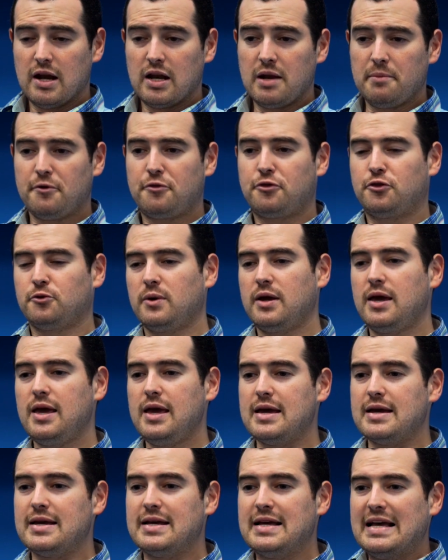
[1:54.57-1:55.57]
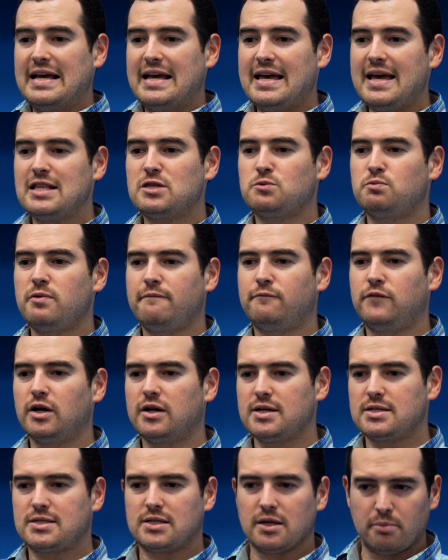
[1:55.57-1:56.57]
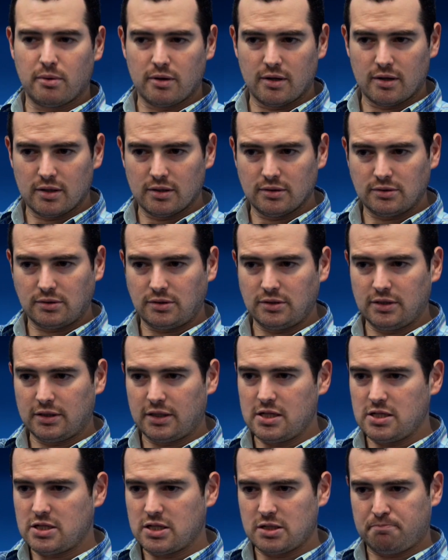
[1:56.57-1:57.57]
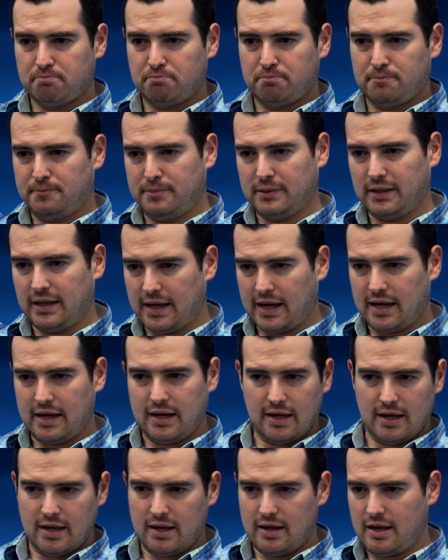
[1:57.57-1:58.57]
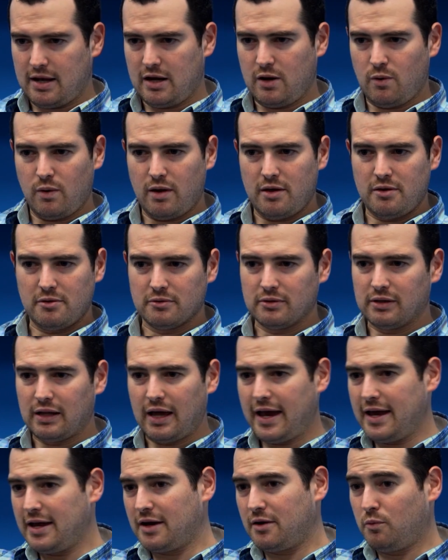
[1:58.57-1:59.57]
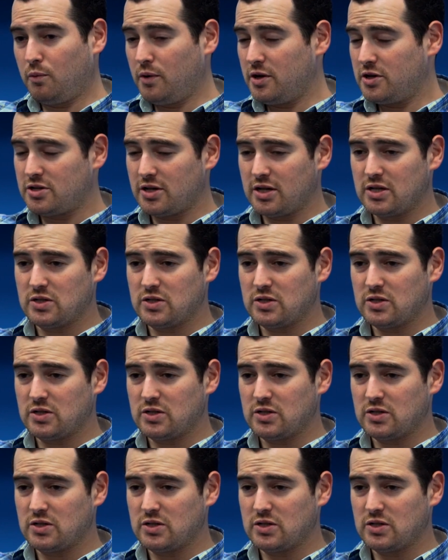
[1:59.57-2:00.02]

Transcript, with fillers: Number three, it's reversible. You can just plug it in any way you like, which